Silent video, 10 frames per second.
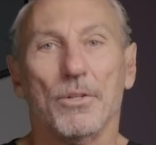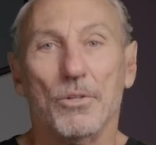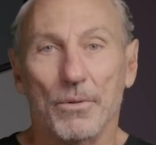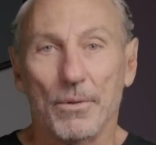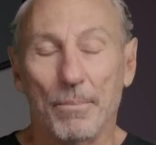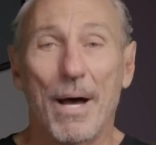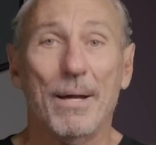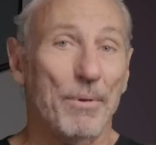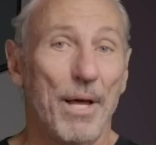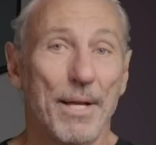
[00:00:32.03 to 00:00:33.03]
The
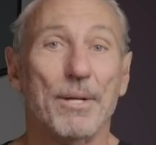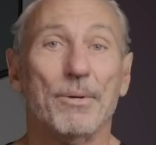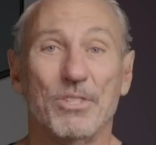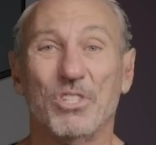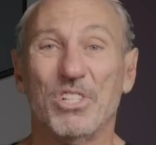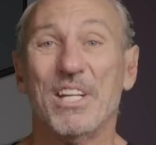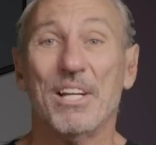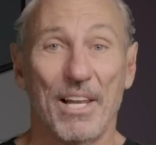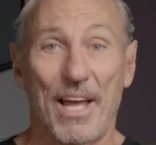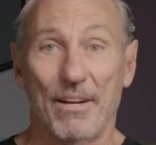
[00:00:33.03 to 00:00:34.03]
bottom line here is you need
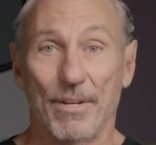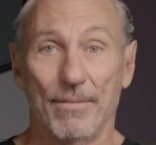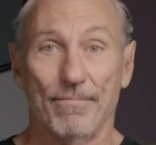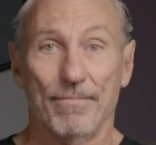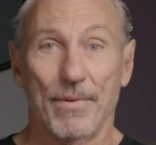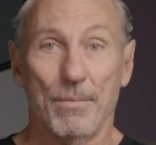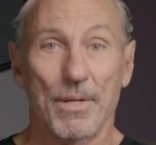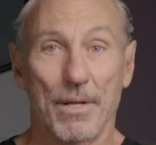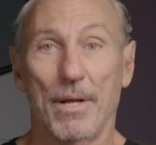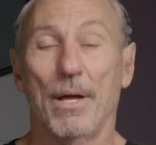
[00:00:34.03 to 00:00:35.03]
a lot of it. I
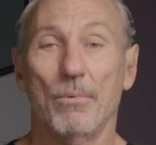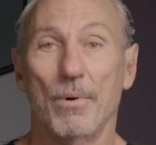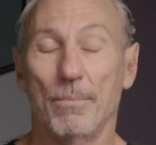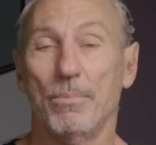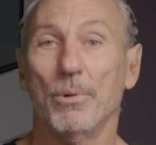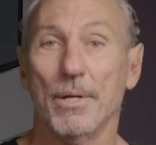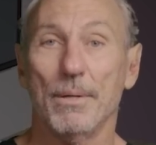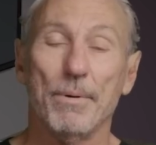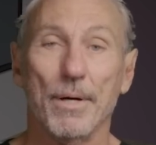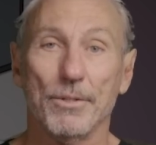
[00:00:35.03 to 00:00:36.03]
mean, I don't want to pull
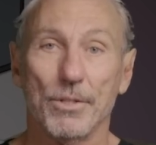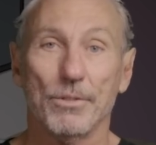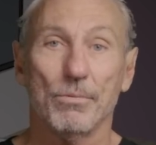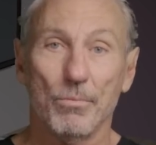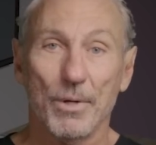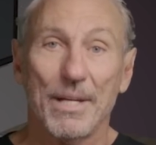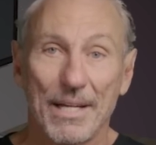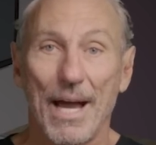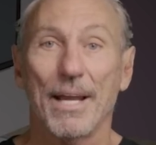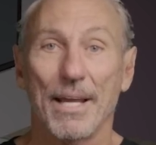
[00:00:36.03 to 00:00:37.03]
any punches. We
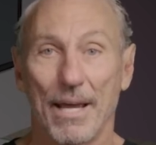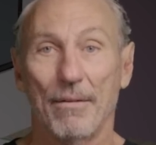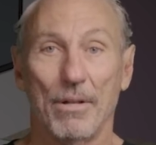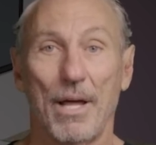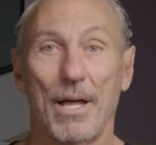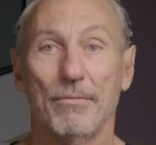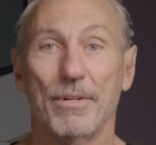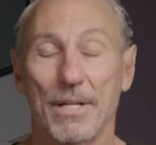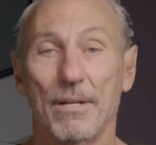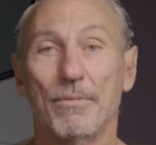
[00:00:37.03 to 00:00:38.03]
got to have a lot of
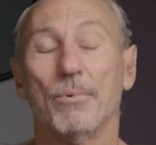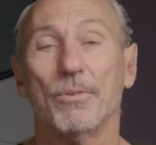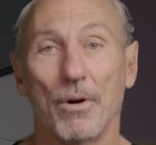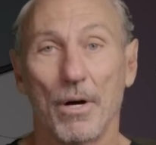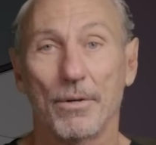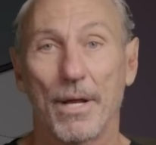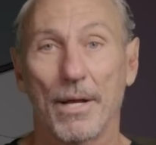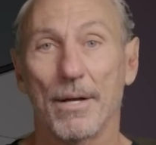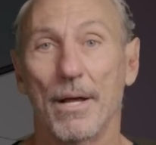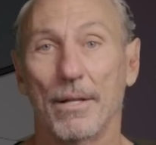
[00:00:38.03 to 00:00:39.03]
it, even with our
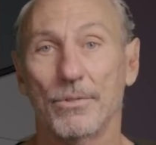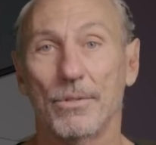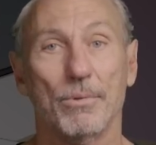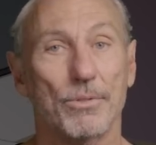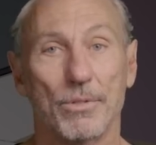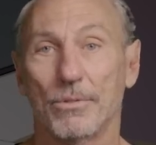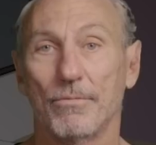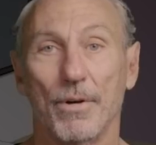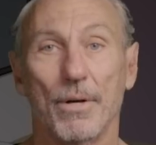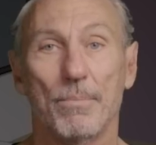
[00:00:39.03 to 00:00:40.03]
technology, which is
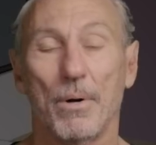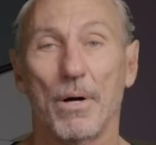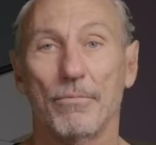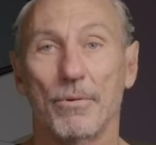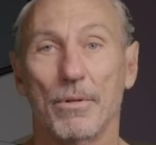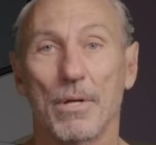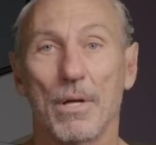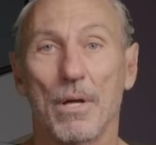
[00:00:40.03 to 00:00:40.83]
very powerful,